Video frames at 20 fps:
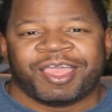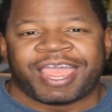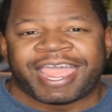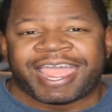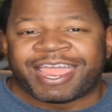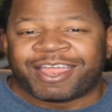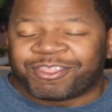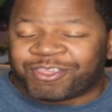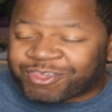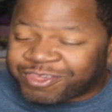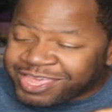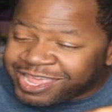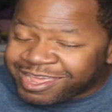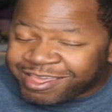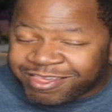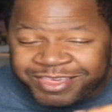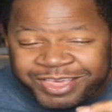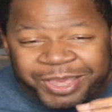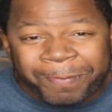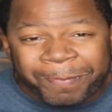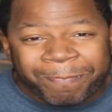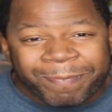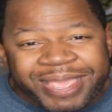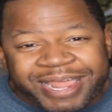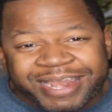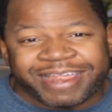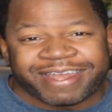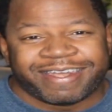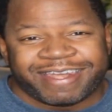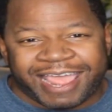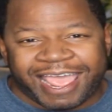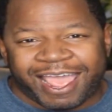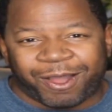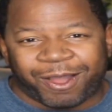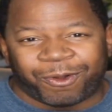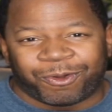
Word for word: And she is committed now.